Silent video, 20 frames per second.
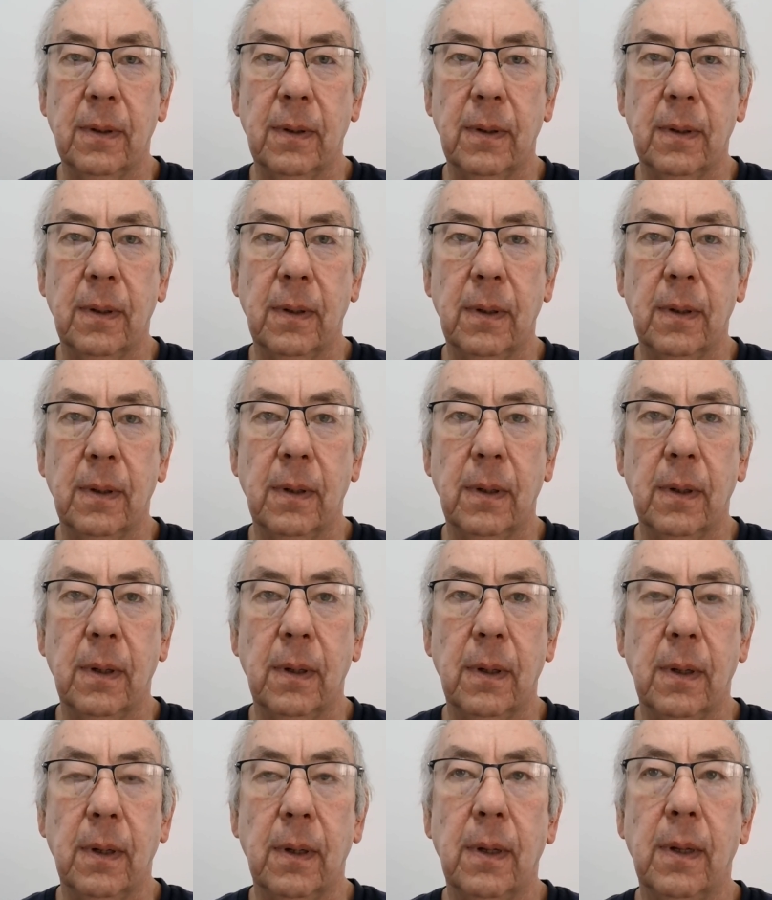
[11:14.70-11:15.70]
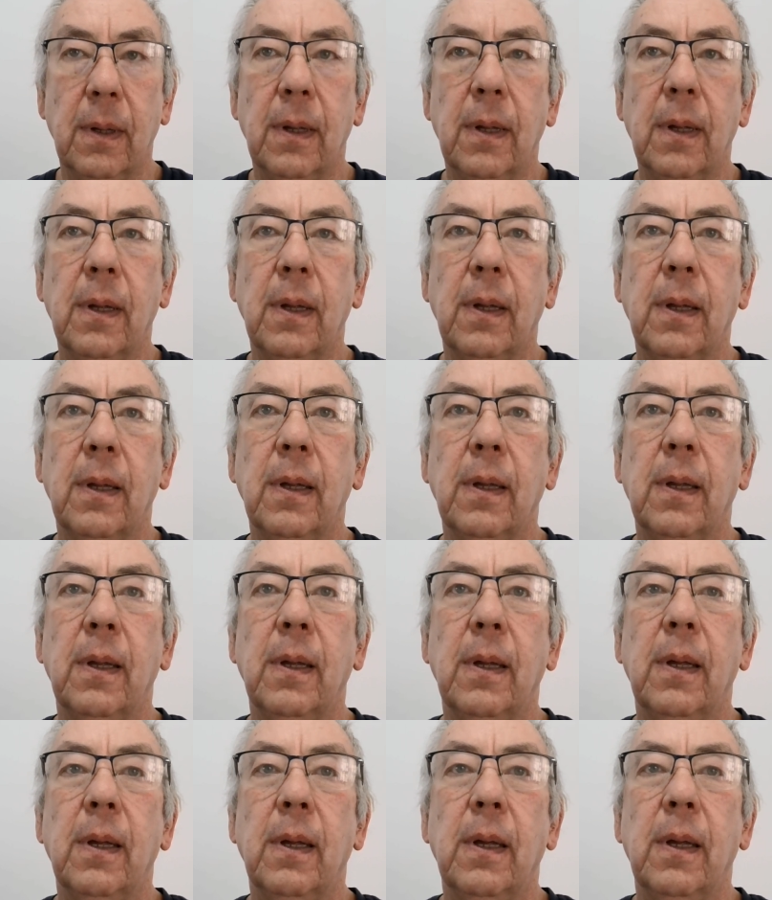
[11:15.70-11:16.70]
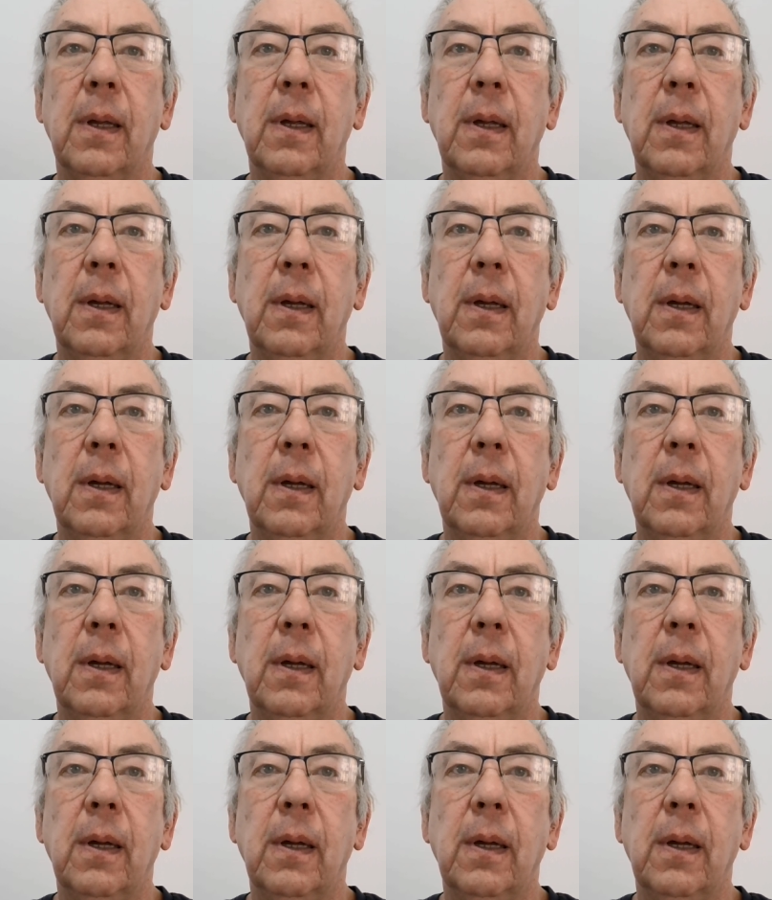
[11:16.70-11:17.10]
(no one is talking)